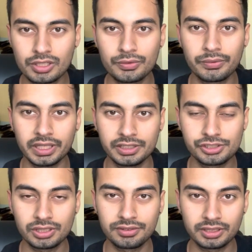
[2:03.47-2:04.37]

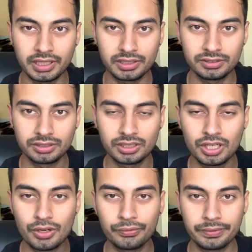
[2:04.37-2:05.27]
financial status.
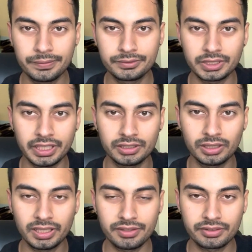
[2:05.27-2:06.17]
Fifth and the
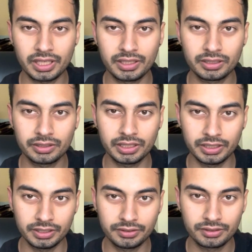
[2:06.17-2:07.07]
last category
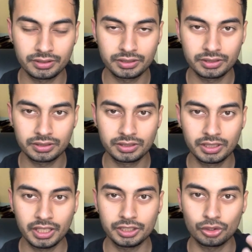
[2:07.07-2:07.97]
is
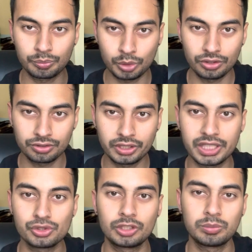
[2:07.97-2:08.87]
your
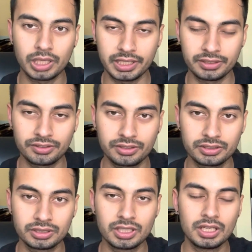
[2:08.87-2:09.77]
postgraduate plans.
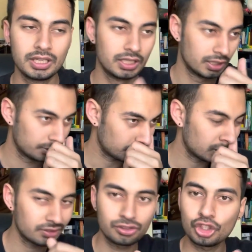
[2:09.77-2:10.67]
So
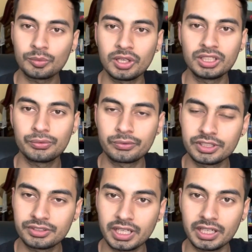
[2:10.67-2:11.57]
let's talk about the
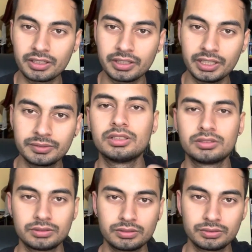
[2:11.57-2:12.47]
first category,
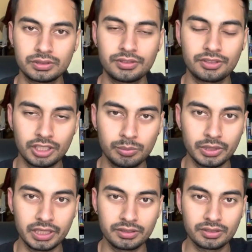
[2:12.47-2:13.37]
study
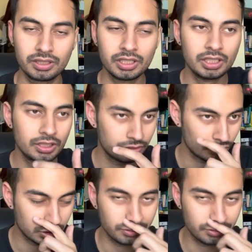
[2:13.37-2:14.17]
plans. So